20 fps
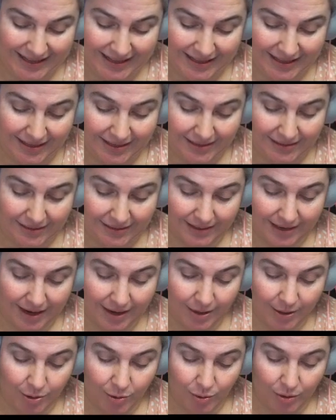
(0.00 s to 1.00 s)
this is how
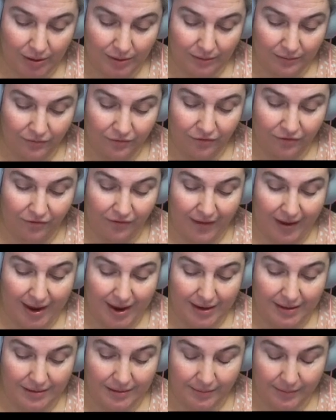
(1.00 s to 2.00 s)
you can
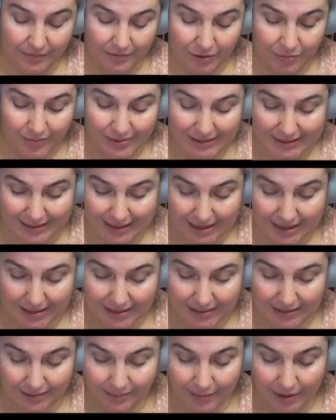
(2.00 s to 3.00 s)
fade some of your
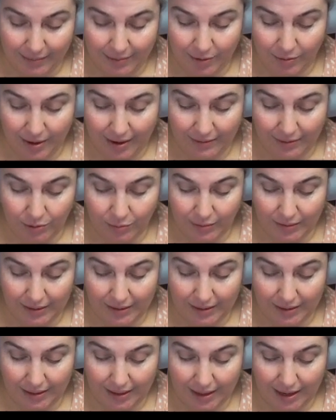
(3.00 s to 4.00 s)
mistakes. Maybe you have to
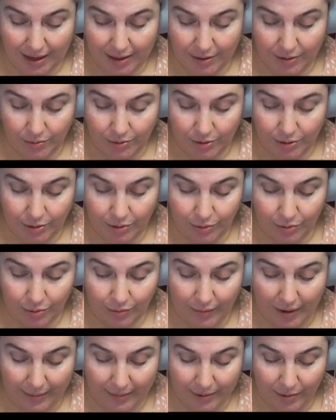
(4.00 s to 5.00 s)
rethink how you do.
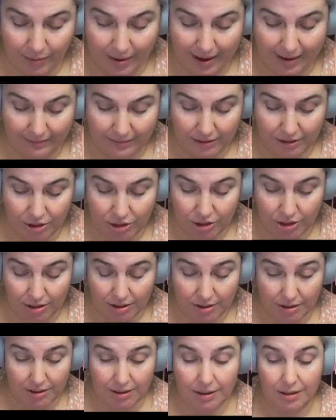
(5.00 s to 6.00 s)
Maybe you have to
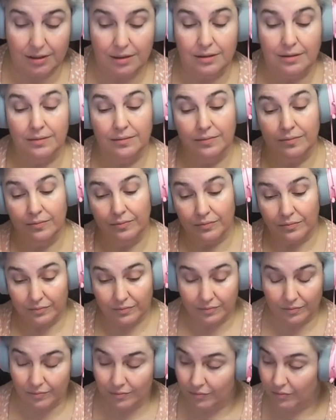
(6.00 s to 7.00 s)
just,
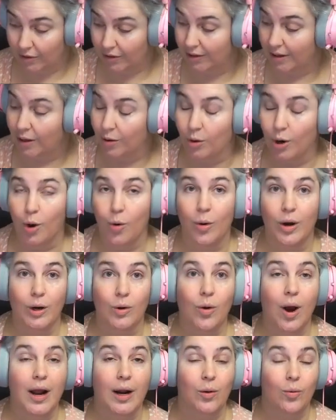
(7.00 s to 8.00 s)
you know, go in
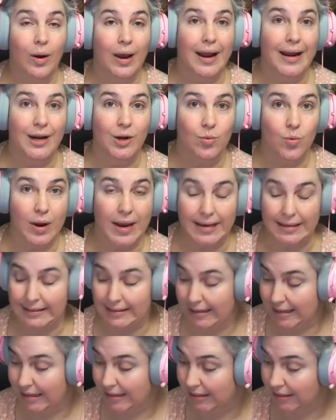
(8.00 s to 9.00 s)
right away and erase
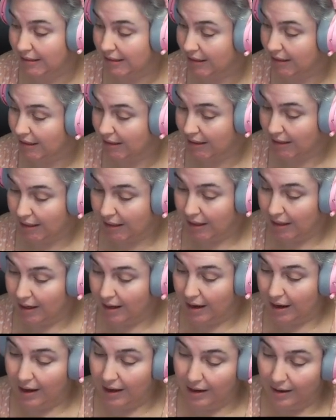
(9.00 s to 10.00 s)
it.
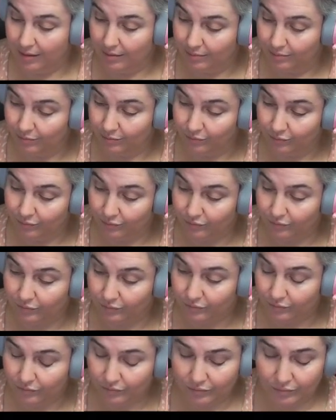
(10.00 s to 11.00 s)
Um,
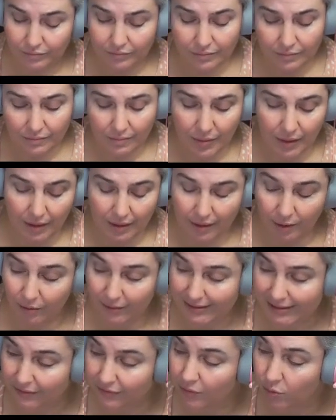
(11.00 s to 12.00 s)
you know, the
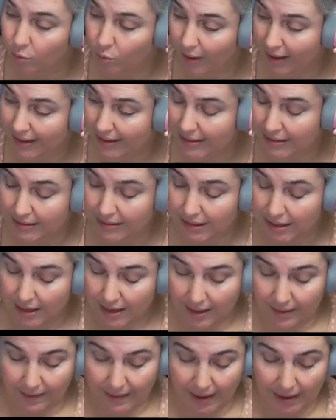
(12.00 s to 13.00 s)
different ways
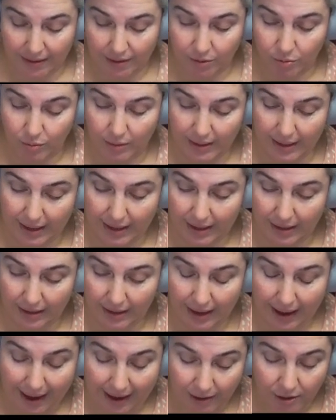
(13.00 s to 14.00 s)
that you can
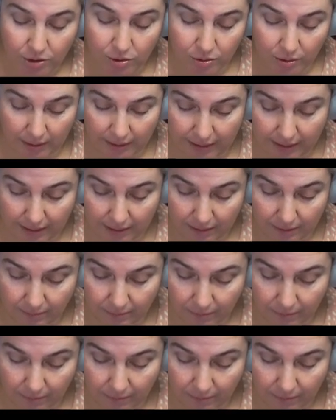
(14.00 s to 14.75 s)
actually,